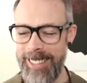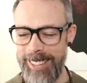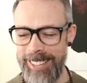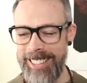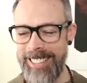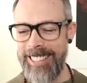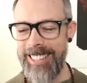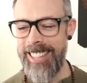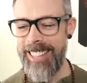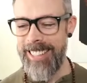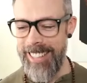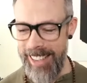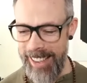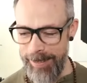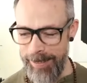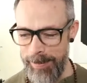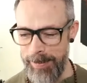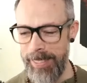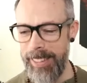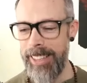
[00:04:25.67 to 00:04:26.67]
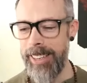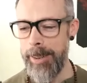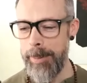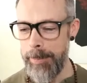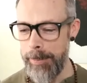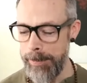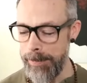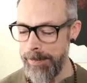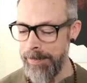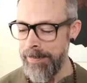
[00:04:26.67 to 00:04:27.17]
Shirley's saying, "Yeah, no."
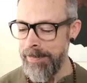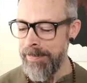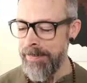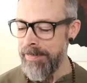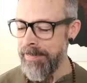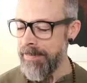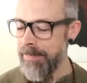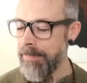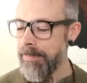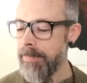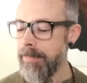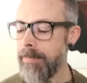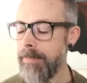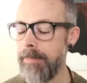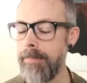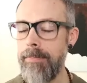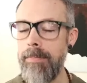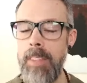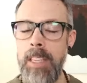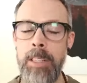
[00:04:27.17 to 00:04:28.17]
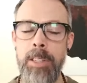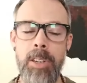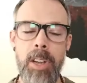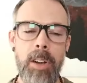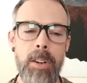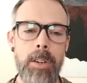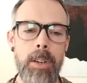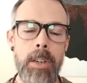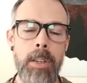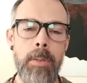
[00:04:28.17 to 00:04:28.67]

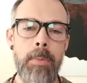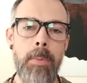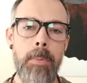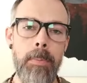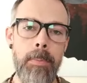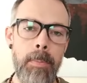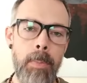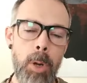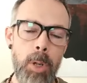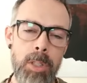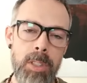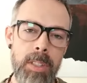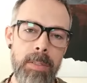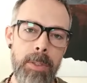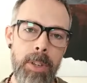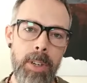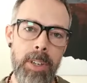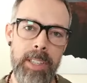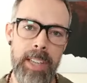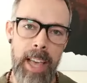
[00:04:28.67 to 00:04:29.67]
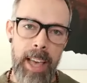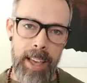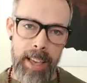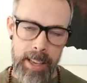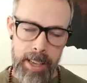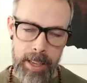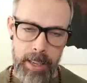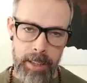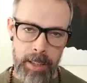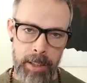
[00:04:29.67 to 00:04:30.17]
So uh, most of your
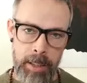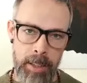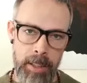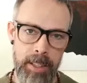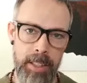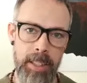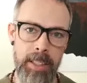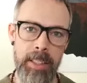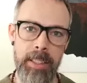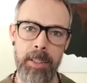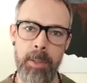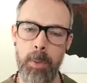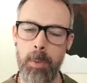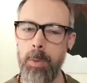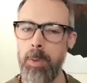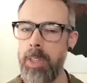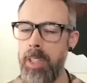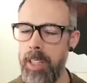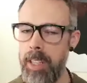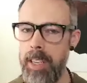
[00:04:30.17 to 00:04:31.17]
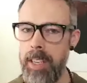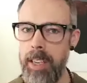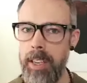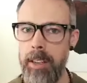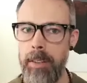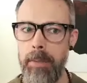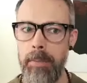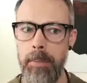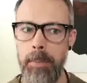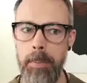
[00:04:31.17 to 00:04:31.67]
day uh, is
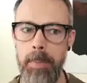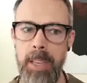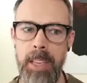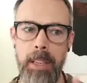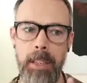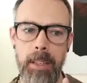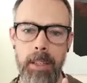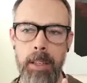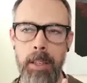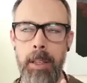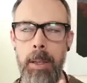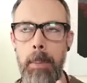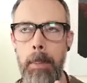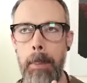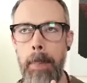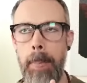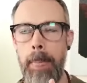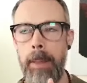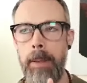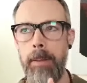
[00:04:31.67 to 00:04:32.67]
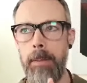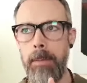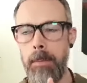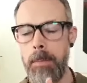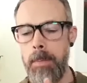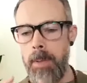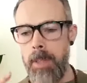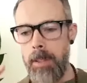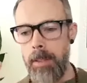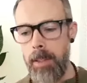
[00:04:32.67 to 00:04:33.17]
really um, being uh,
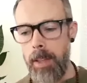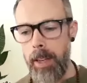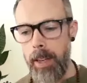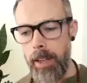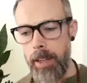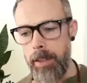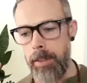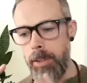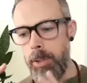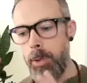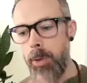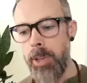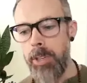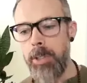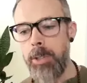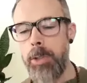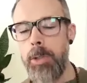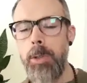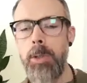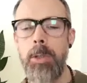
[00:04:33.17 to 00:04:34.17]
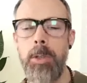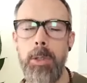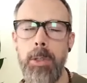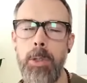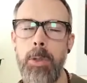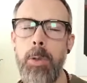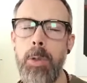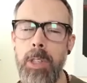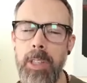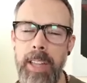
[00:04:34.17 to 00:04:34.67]
uh you're
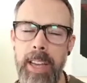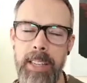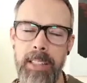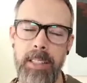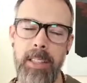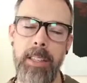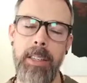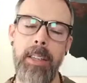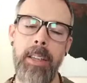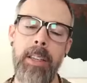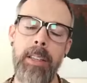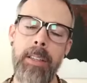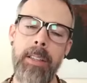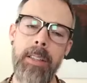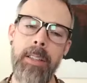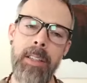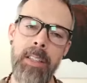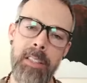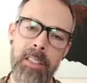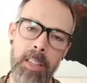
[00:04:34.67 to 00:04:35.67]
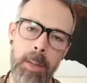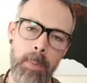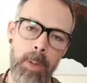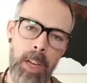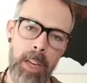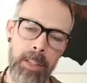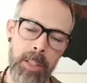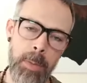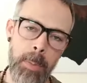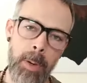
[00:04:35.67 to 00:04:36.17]
u- utilizing uh, the
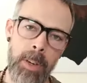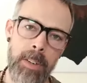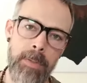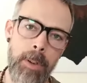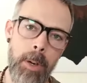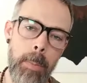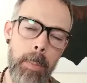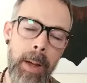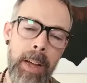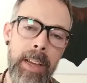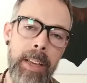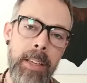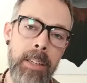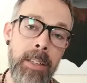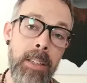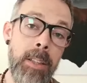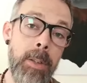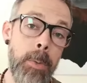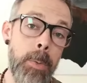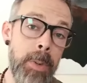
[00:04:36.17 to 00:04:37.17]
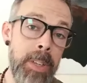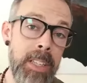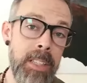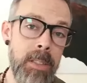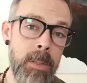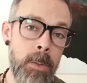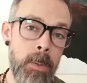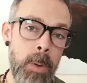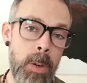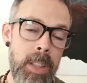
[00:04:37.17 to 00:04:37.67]
subconscious part of your mind. And the
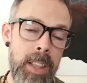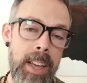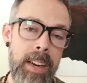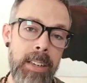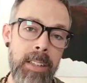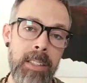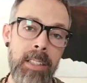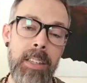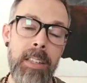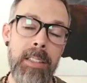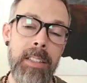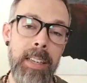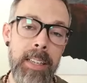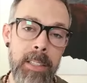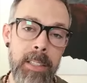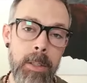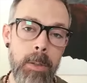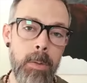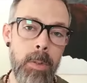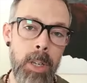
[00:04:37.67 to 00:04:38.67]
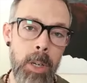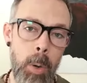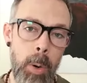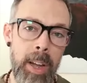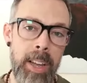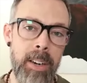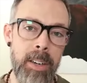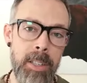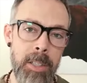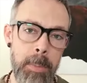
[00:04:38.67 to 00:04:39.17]
reason for that is it doesn't
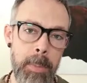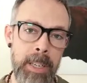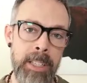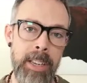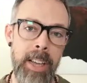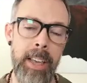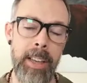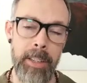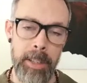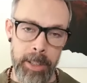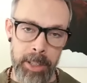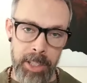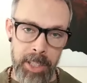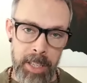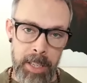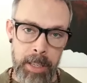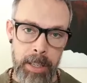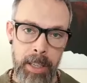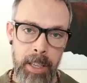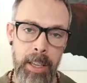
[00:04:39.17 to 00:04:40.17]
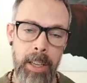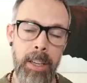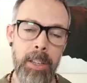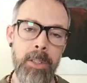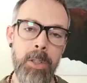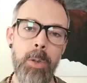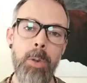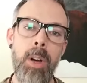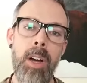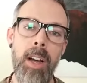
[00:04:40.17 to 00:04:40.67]
require as much energy
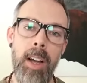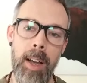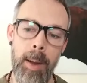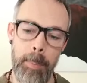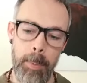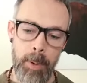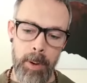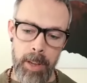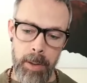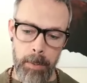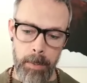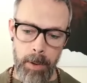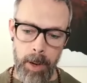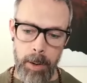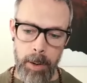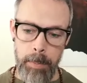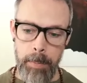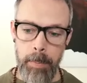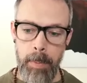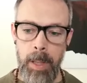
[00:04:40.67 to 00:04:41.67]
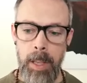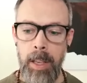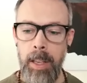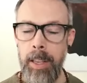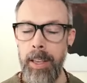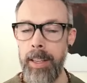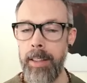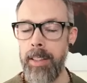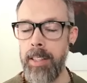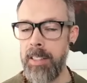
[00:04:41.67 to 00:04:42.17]
to operate from.
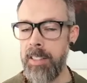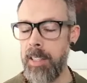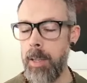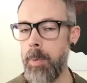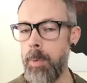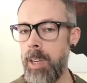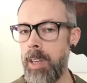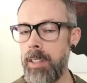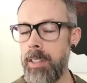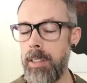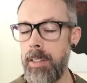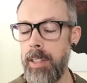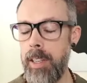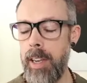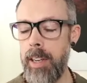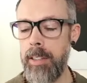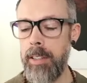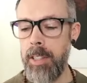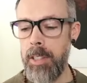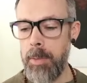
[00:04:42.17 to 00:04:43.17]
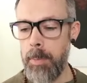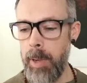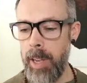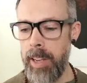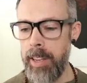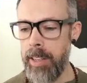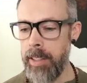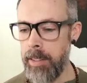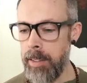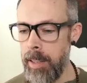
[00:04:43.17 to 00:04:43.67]
In the subconscious
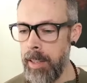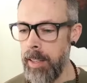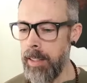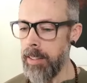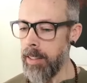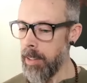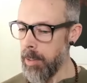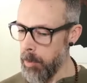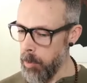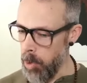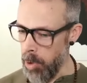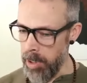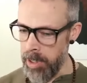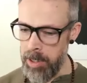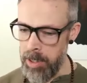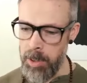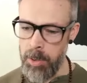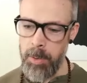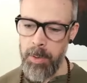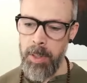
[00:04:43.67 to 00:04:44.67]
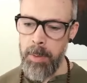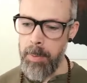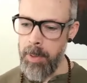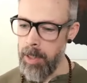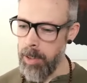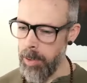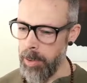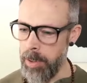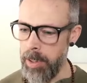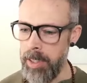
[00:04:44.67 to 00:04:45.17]
mind, good, Marissa's with
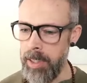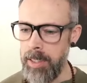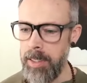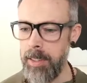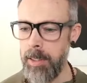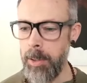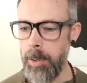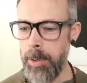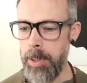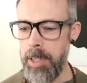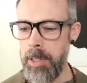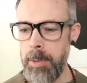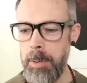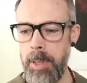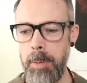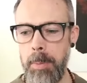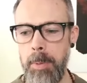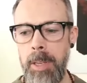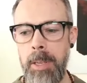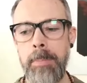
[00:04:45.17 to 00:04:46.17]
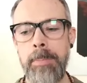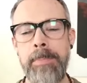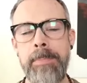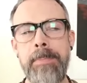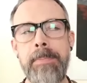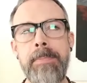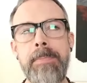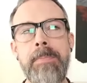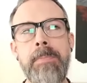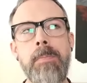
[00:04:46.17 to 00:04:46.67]
me, Laura, Lori's with me.
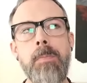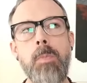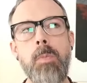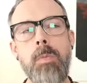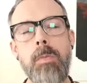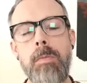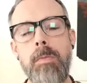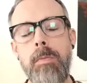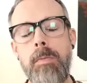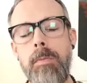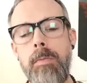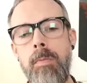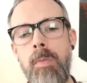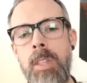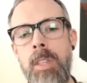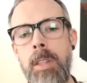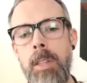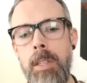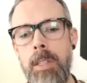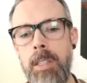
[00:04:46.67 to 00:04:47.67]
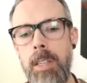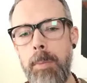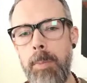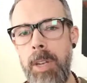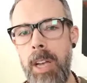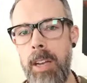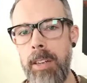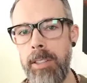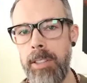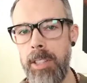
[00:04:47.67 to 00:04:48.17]
The
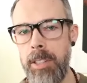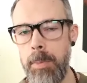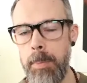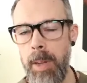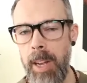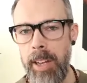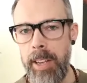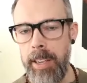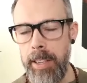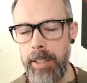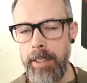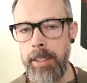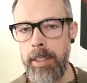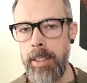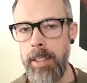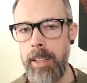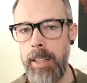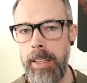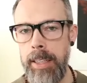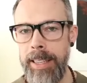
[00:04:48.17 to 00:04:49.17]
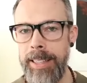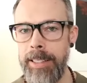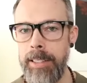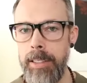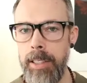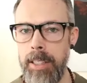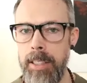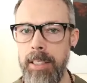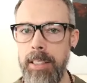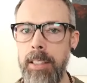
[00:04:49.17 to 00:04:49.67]
subconscious mind
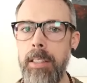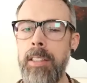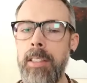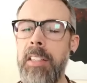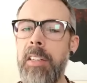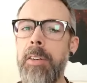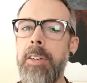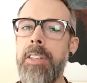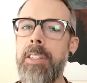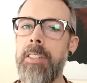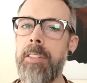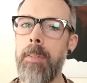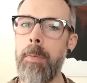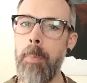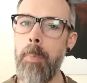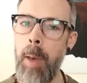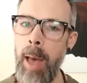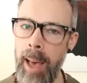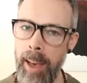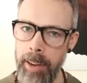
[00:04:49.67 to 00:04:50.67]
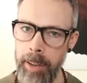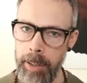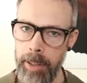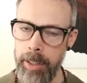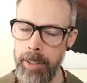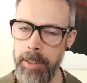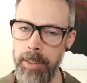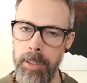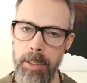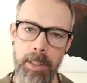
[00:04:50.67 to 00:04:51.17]
is just a series of
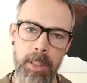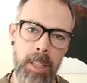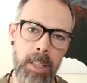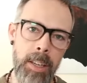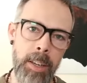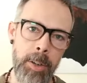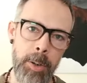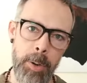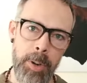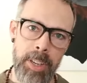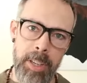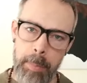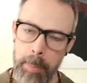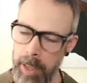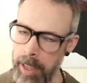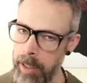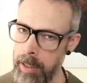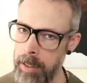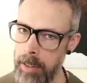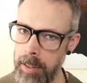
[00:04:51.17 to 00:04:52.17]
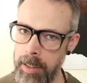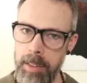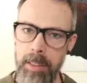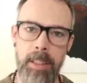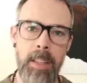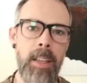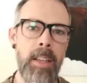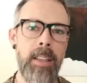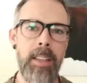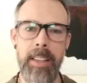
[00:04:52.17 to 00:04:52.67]
patterns,
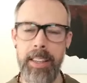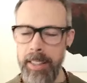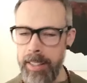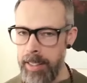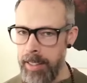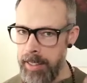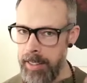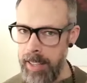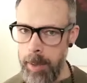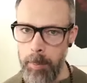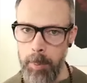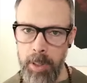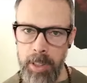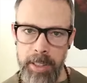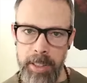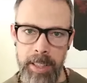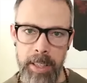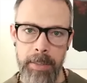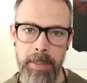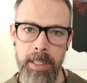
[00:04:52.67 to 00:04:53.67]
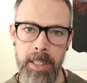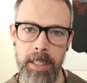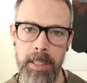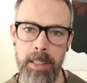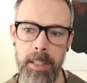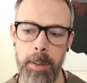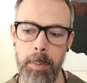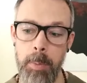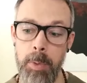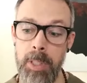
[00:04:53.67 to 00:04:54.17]
agreements, inset belief
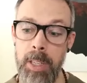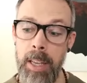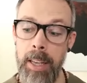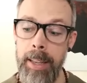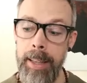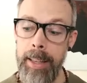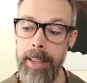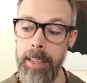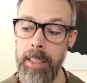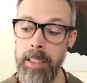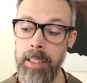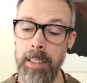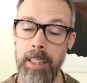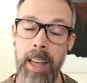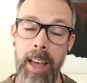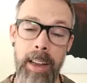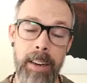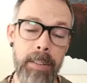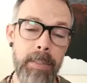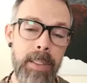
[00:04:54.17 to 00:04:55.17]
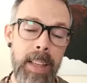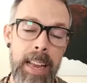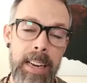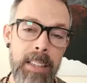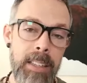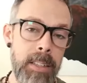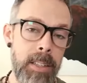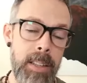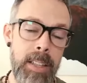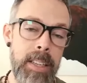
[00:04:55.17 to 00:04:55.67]
systems. And a lot of
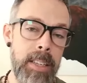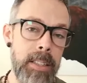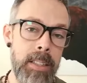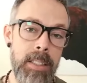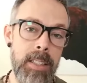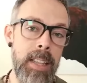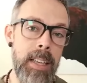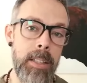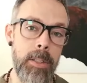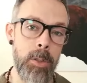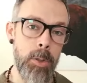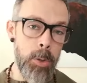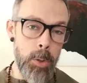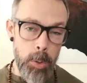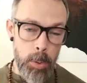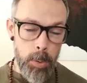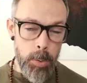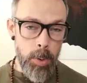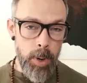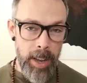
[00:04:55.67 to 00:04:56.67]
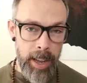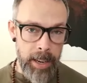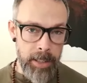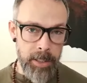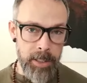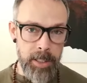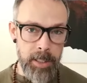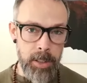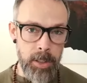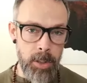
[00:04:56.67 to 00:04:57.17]
that is things that you
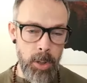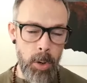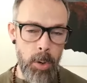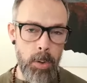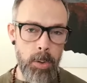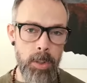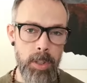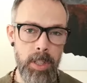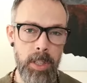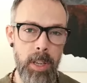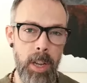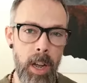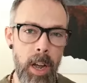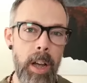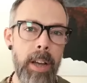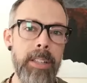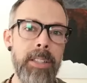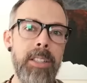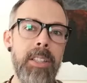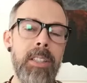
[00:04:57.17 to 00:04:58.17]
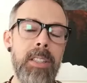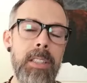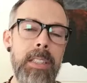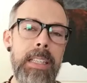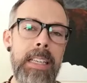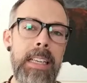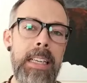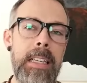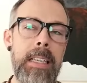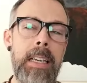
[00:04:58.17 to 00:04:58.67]
actually don't
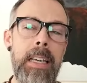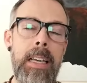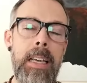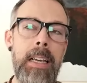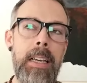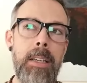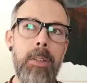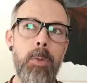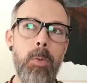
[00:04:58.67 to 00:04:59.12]
consciously